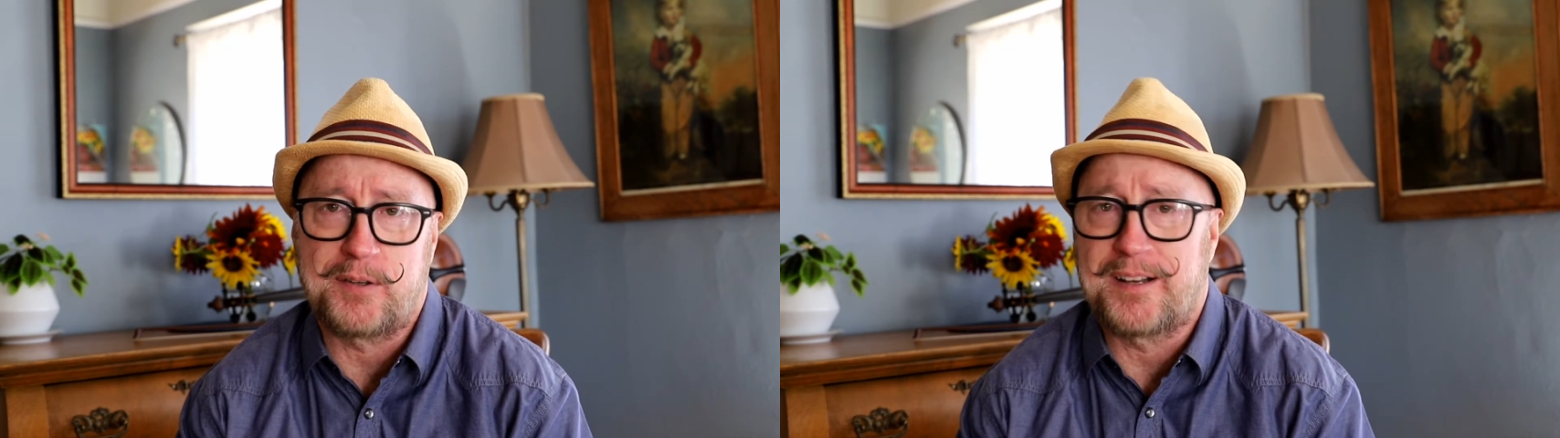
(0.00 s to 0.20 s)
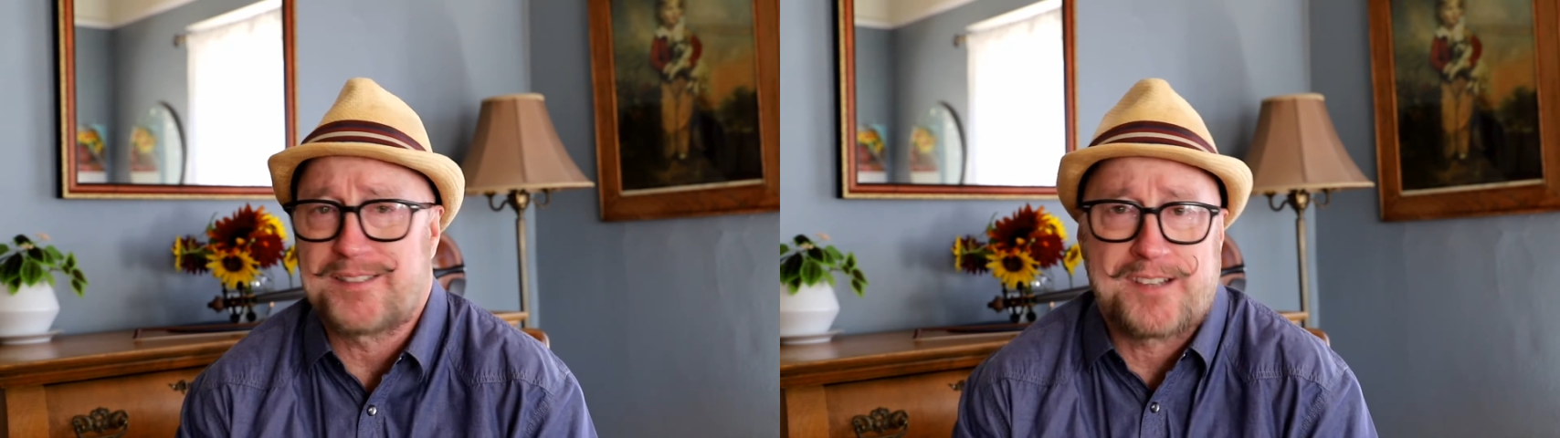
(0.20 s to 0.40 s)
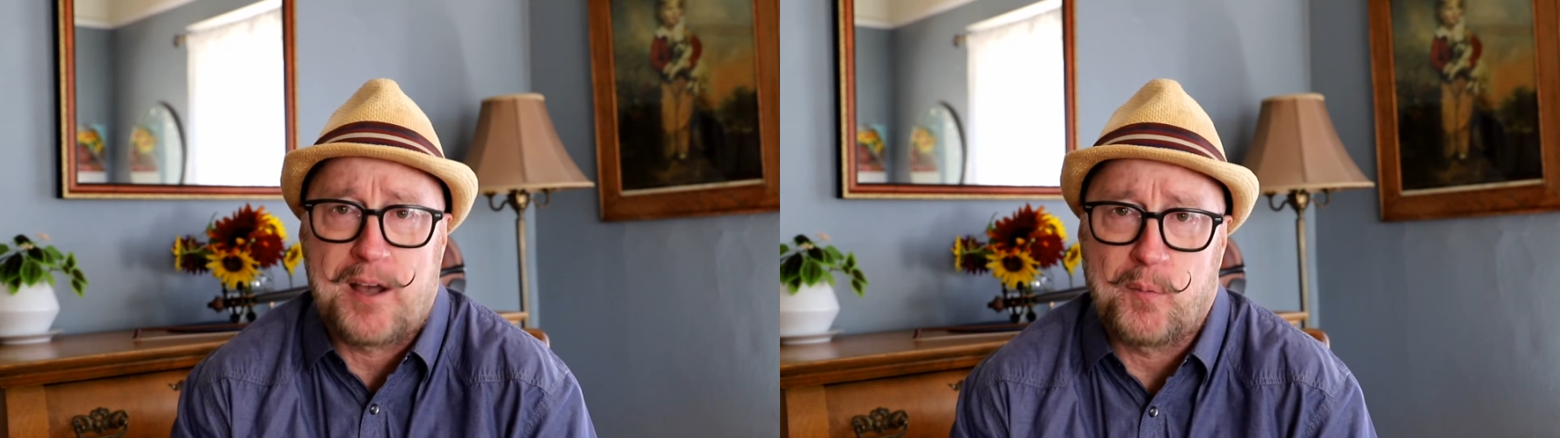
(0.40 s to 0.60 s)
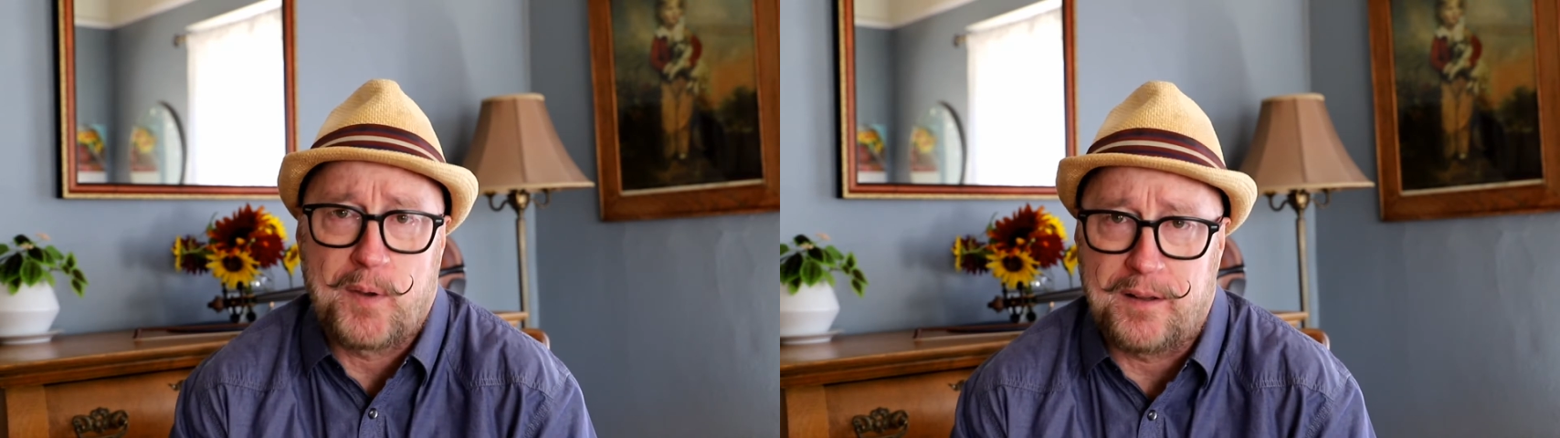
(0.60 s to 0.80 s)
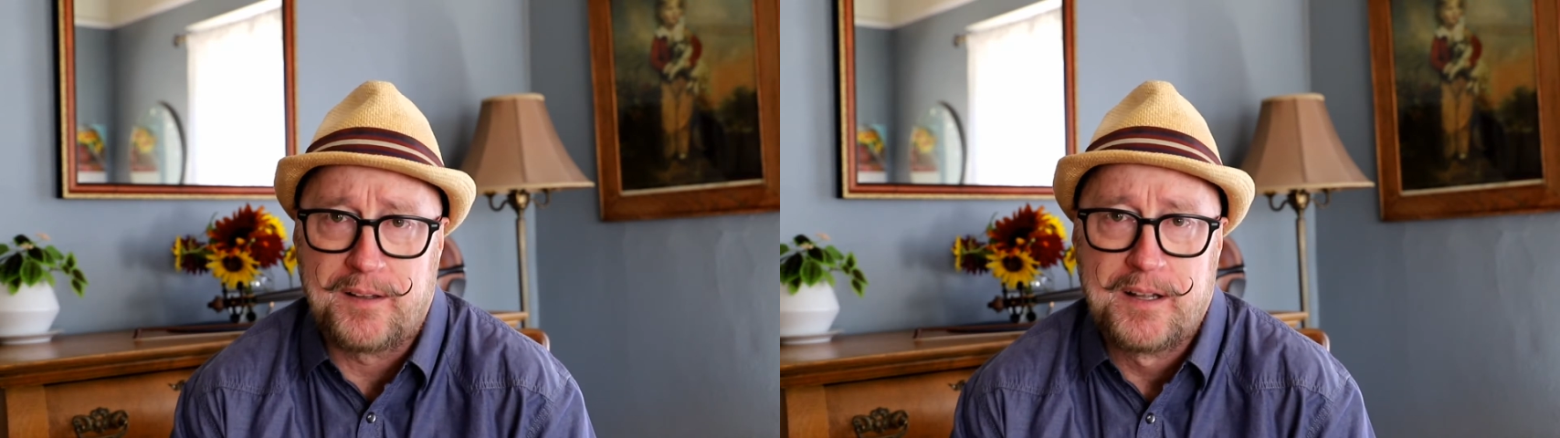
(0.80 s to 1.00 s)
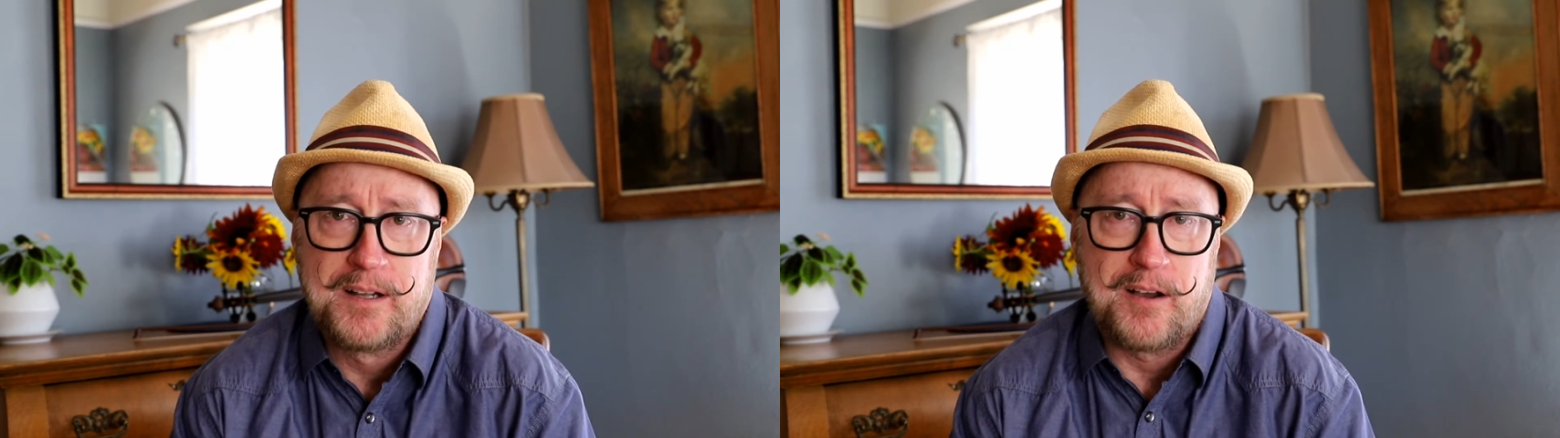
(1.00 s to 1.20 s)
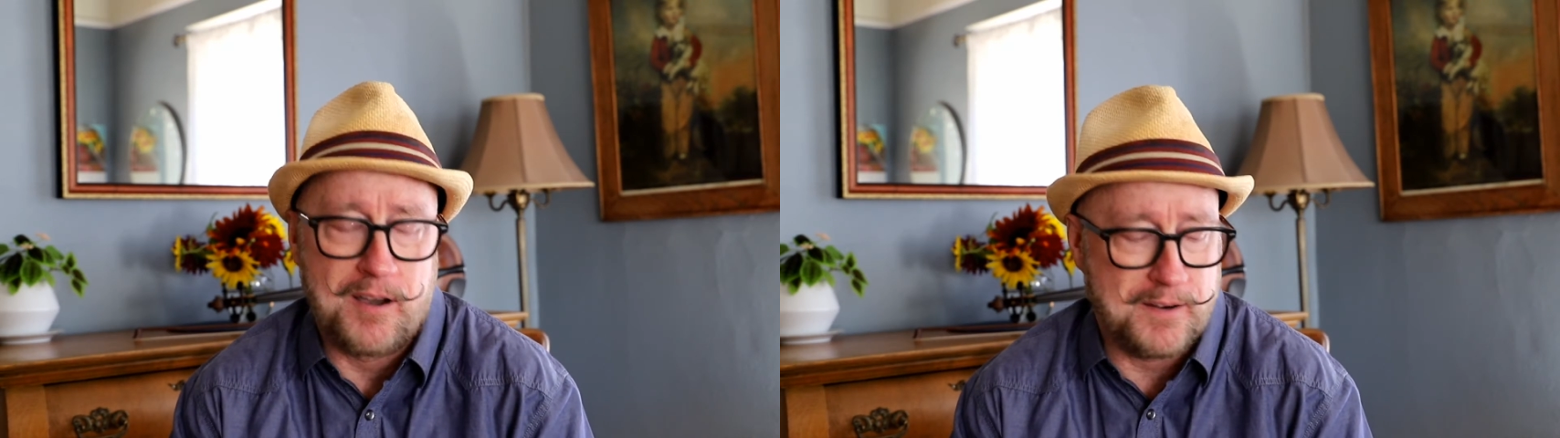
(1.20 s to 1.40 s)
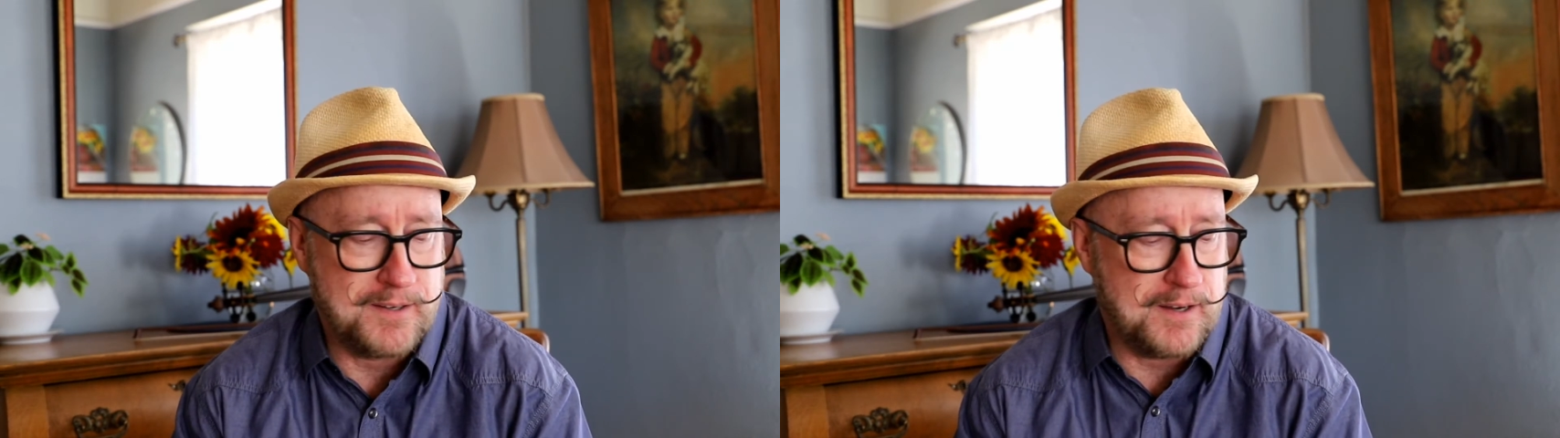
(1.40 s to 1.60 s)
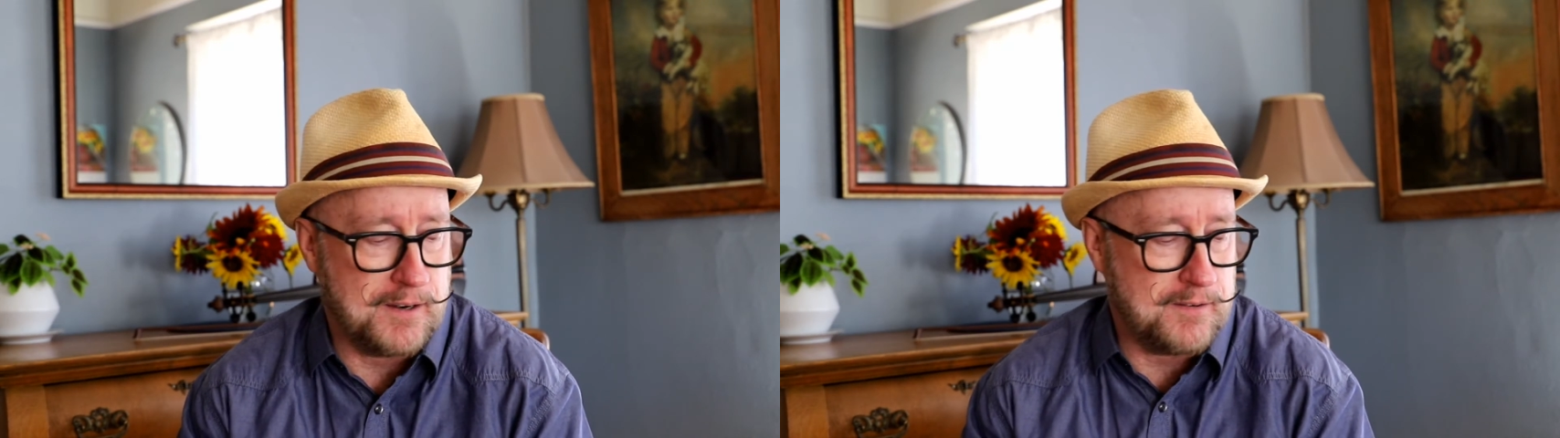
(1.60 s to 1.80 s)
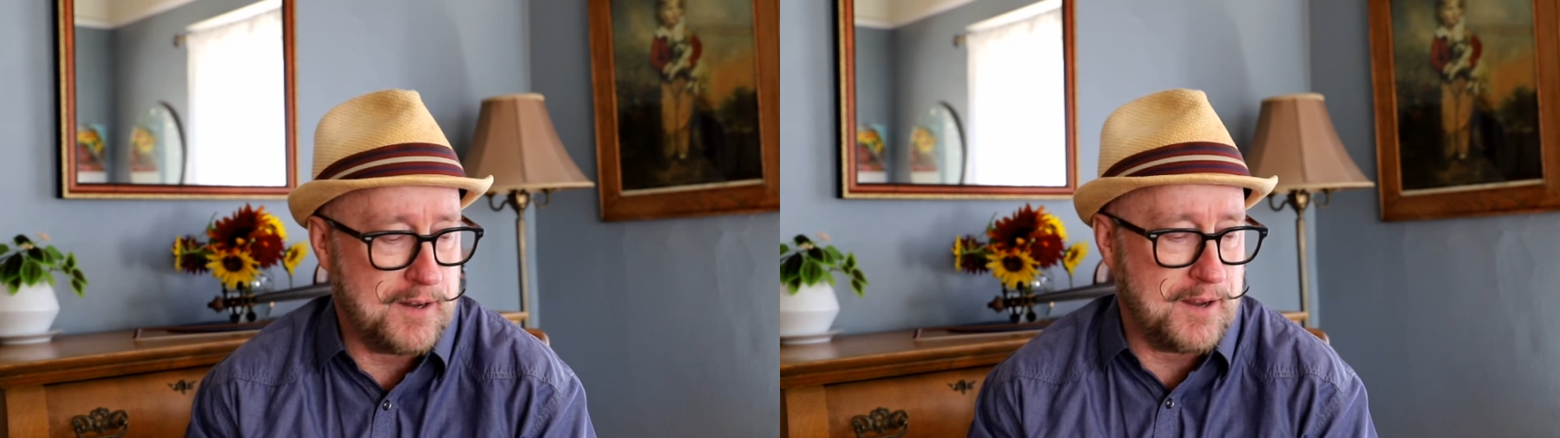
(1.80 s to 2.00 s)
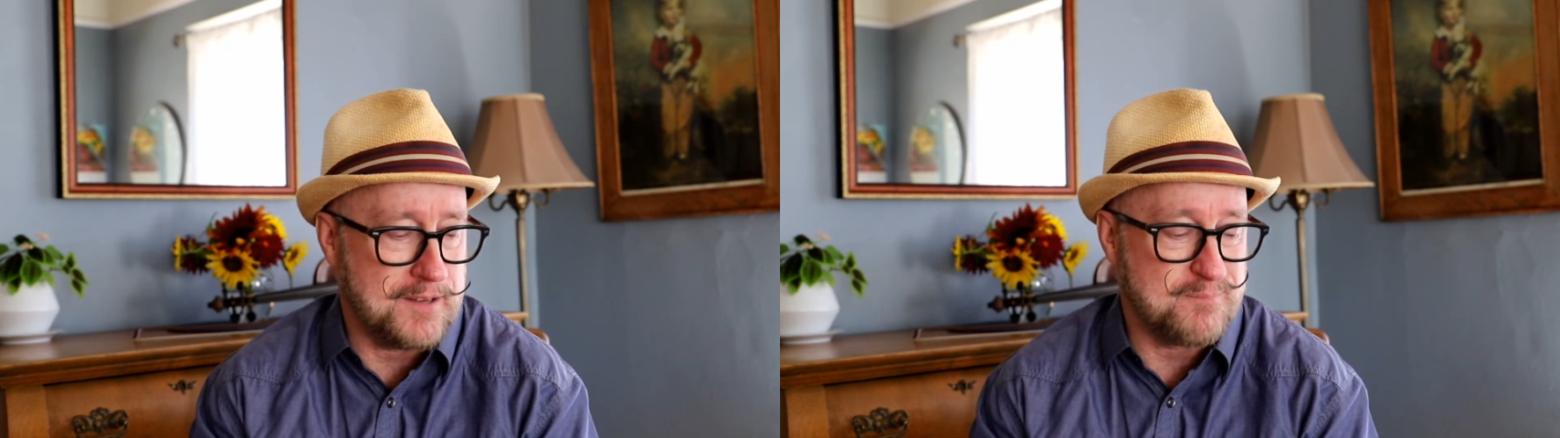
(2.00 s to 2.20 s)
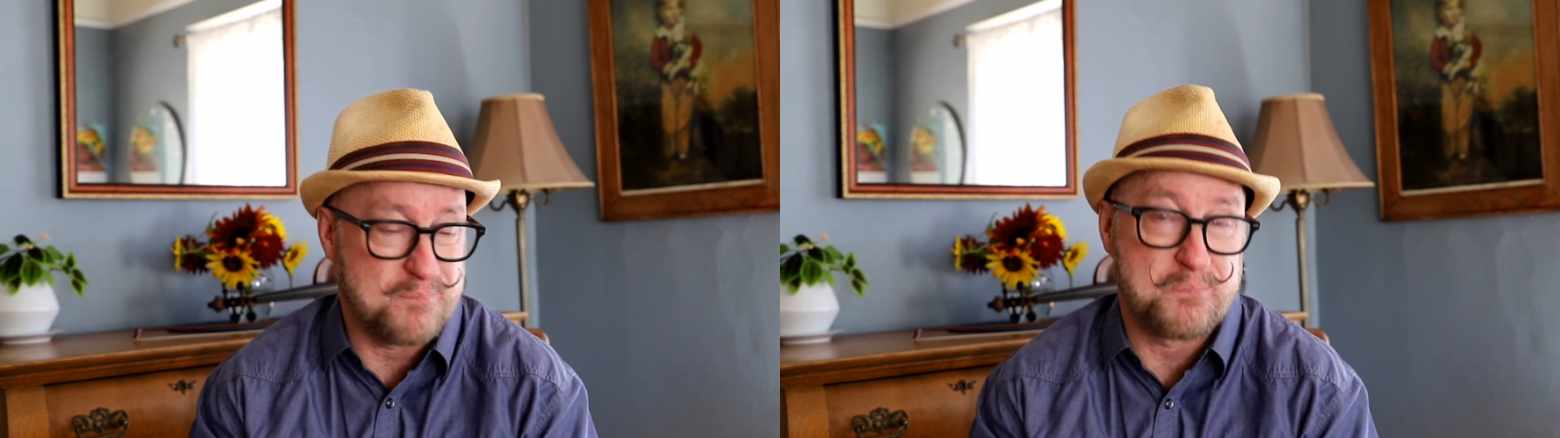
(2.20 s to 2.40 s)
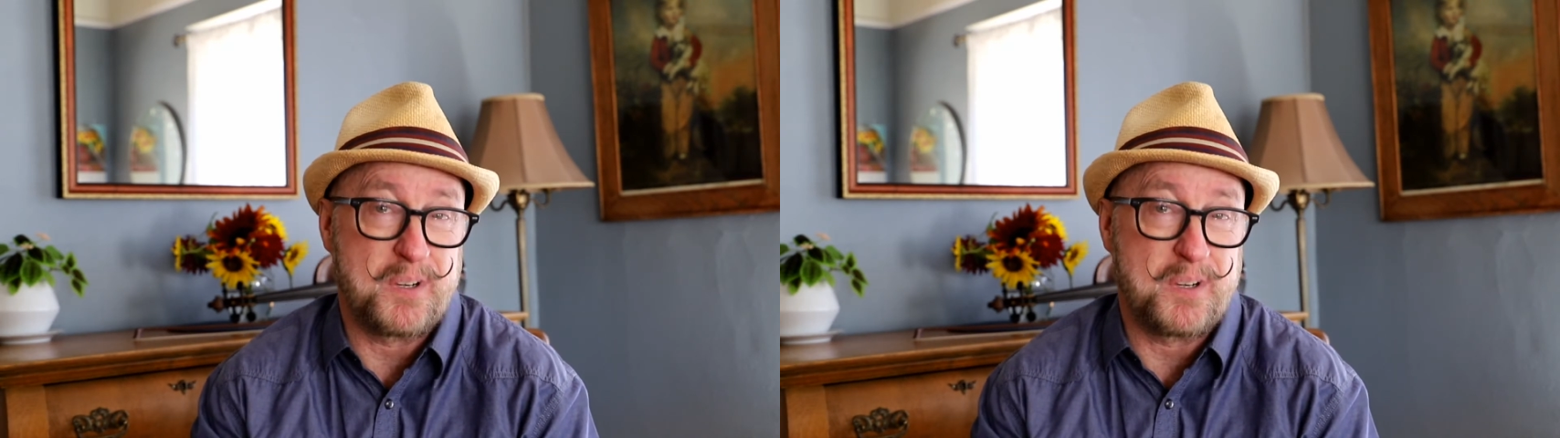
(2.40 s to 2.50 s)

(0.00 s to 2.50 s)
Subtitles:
and it's taught well on here and